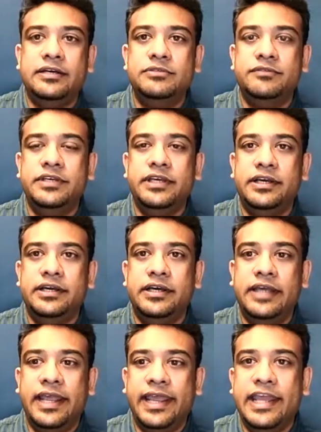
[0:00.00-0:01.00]
terms of the
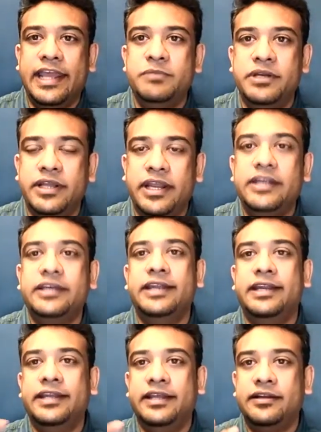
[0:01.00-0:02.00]
engagement,
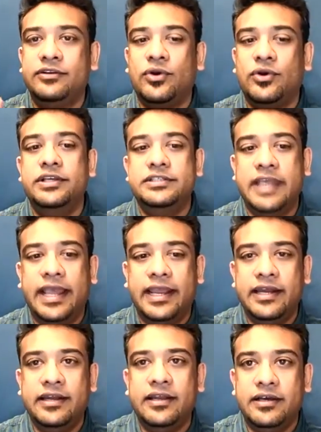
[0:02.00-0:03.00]
integrating toys
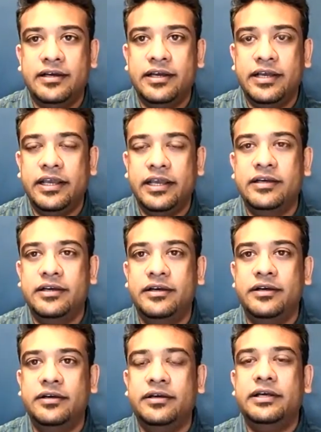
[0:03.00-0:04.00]
and
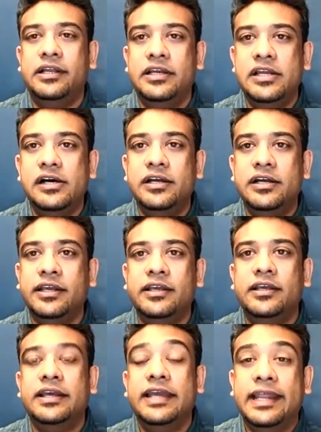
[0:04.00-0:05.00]
learning
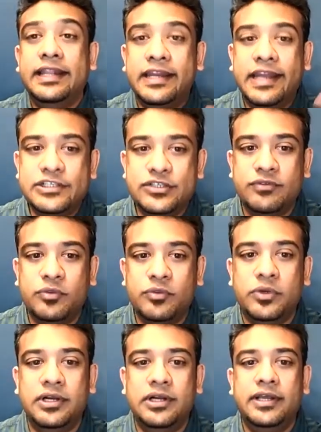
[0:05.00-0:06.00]
in the rest of the
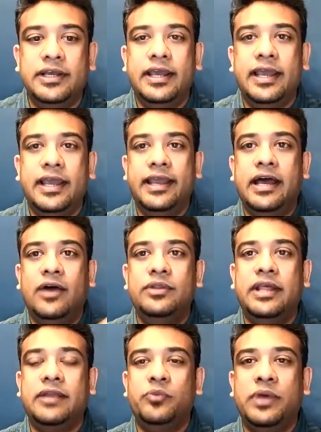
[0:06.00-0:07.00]
world, and how
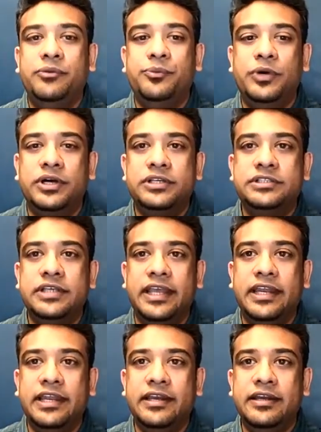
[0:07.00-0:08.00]
that works
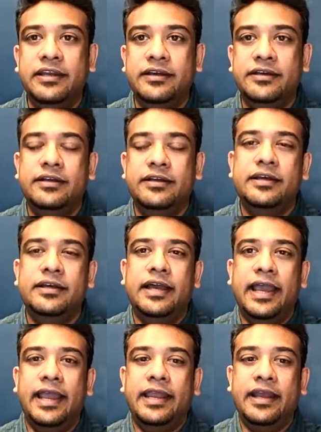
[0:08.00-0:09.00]
in India,
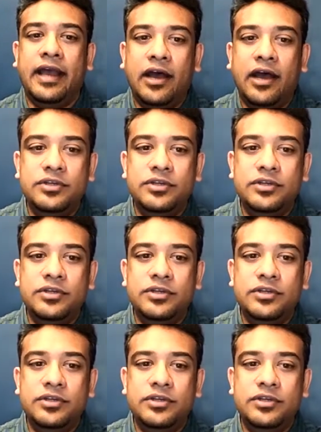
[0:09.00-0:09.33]
and how